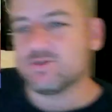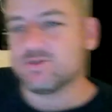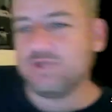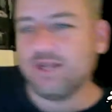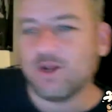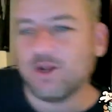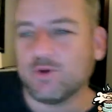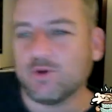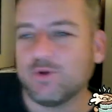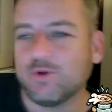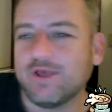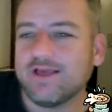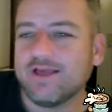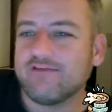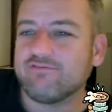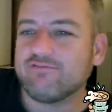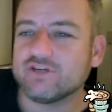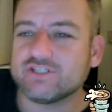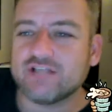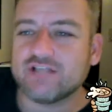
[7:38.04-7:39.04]
you know,
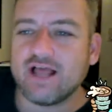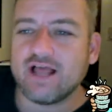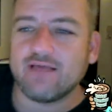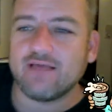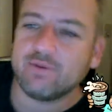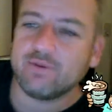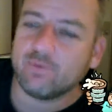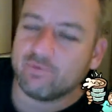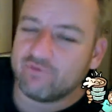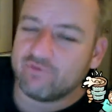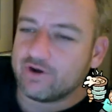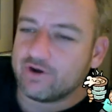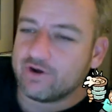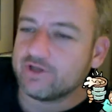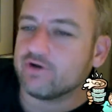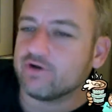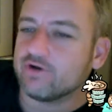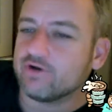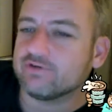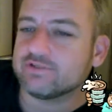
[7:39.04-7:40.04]
first time they were very
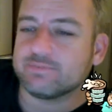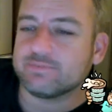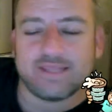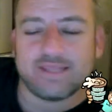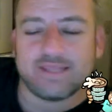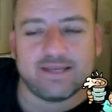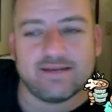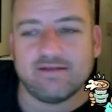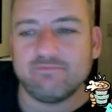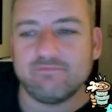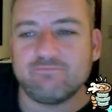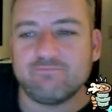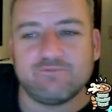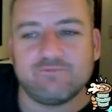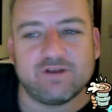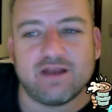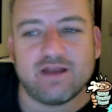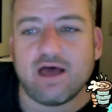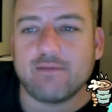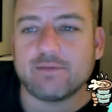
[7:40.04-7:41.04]
nervous, but they did
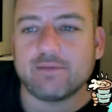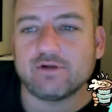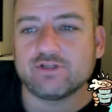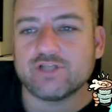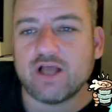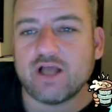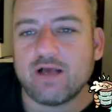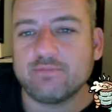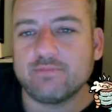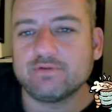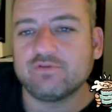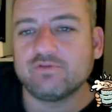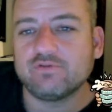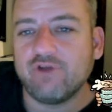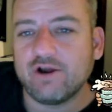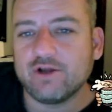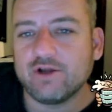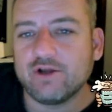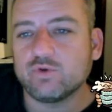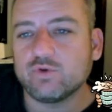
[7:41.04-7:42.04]
phenomenal jobs,
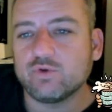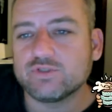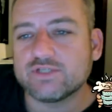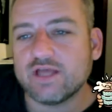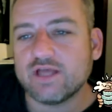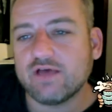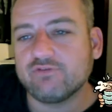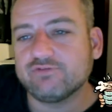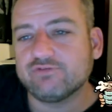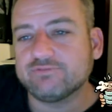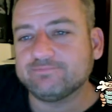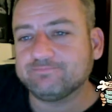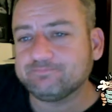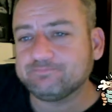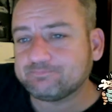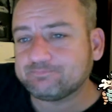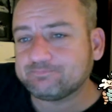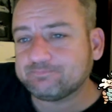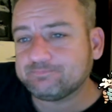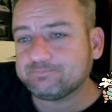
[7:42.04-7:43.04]
very cool stuff.
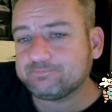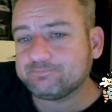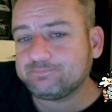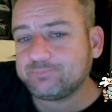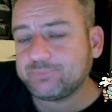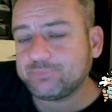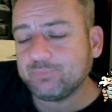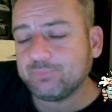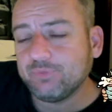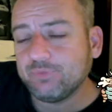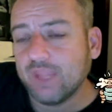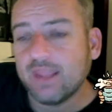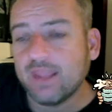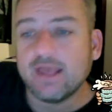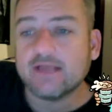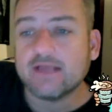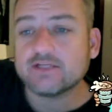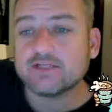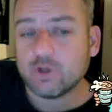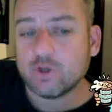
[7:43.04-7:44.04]

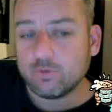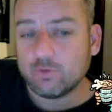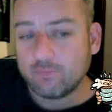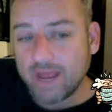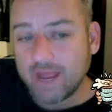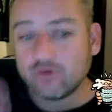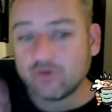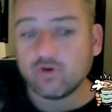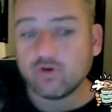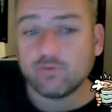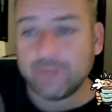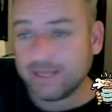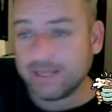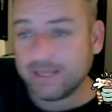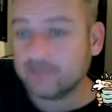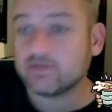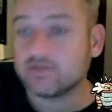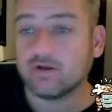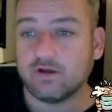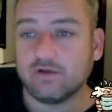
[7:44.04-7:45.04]
So my group
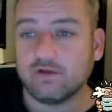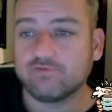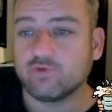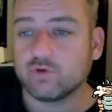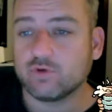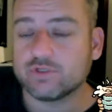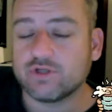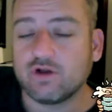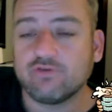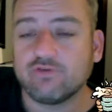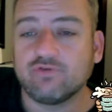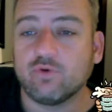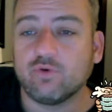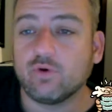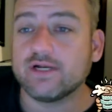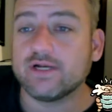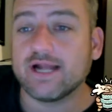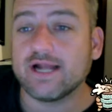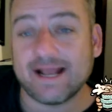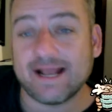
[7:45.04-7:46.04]
picked, of course, our four,
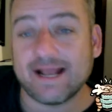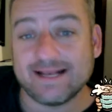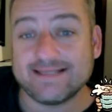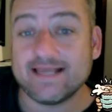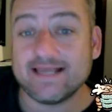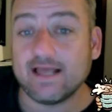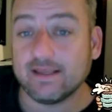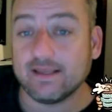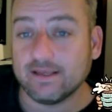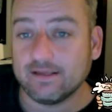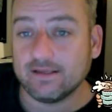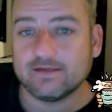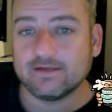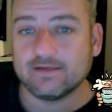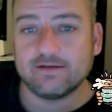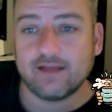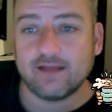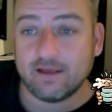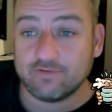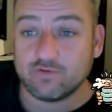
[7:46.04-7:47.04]
and I got to tell you, and
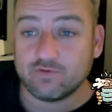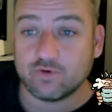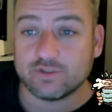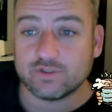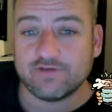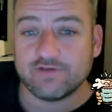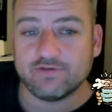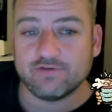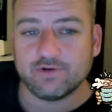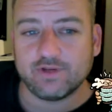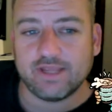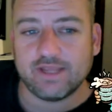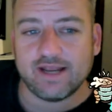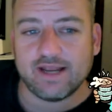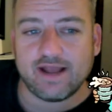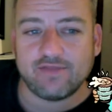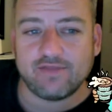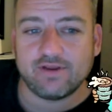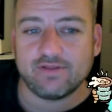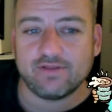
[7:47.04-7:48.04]
of course, every kid
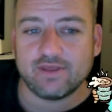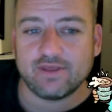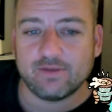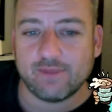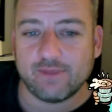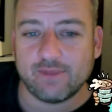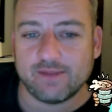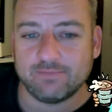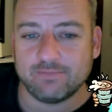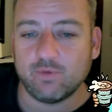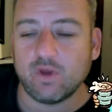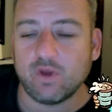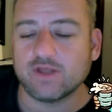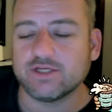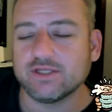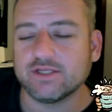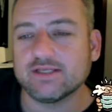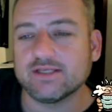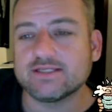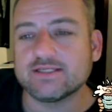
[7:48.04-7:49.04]
out there that might be
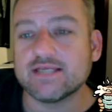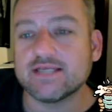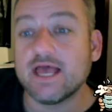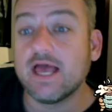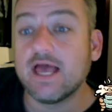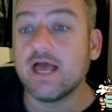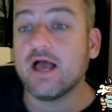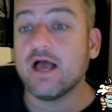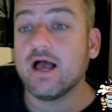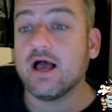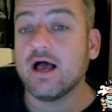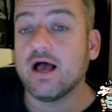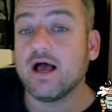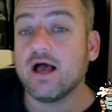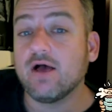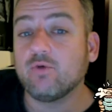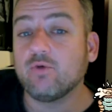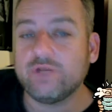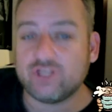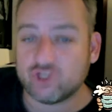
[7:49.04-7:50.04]
watching this,
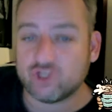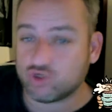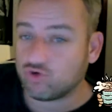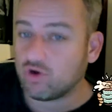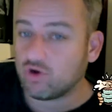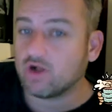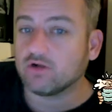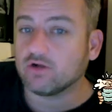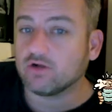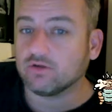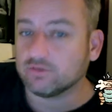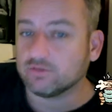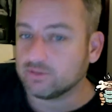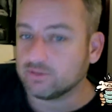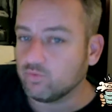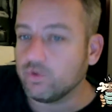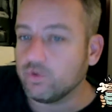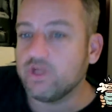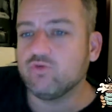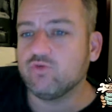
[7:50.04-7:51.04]
we struggled.
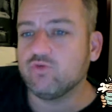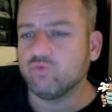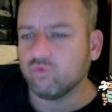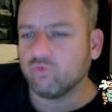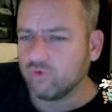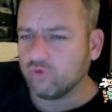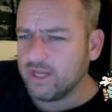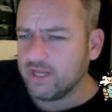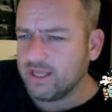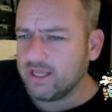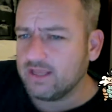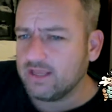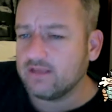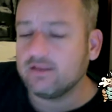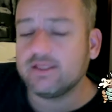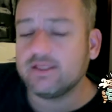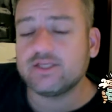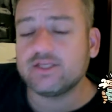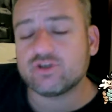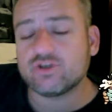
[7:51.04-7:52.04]
We
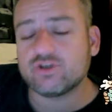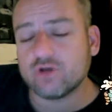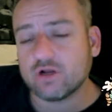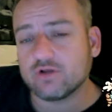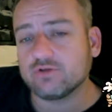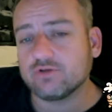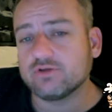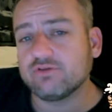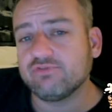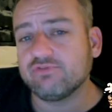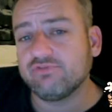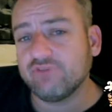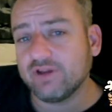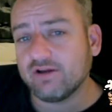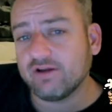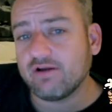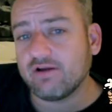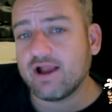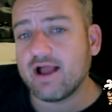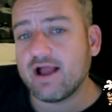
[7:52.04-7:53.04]
really struggled to
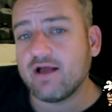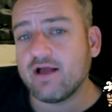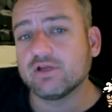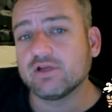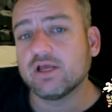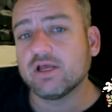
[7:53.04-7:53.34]
figure out